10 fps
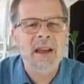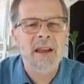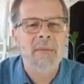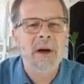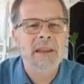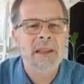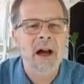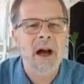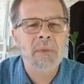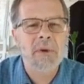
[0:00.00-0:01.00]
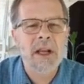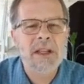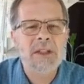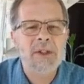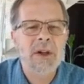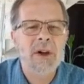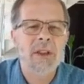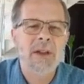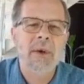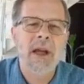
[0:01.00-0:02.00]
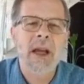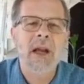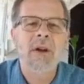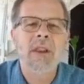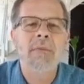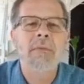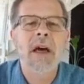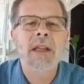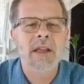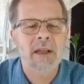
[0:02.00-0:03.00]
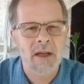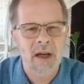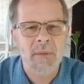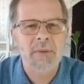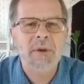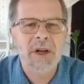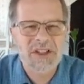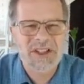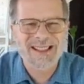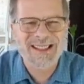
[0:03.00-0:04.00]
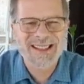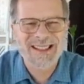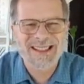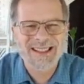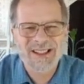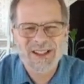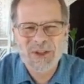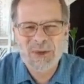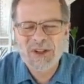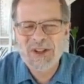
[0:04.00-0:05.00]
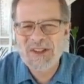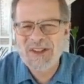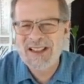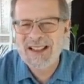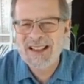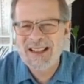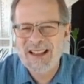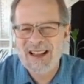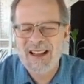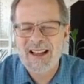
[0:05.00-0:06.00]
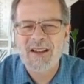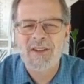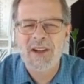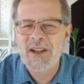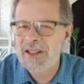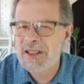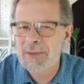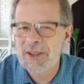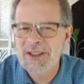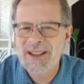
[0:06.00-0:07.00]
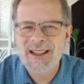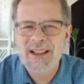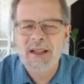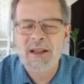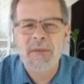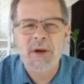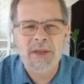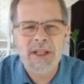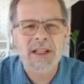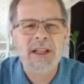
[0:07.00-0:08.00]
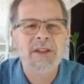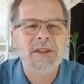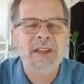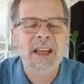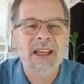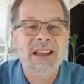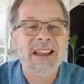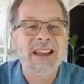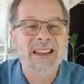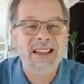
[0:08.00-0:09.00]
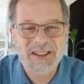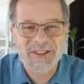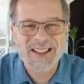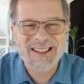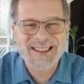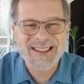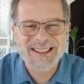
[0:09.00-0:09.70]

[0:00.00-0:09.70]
but the operations, we call them arithmetic operations. 2 words, very similar, but we need to understand the difference.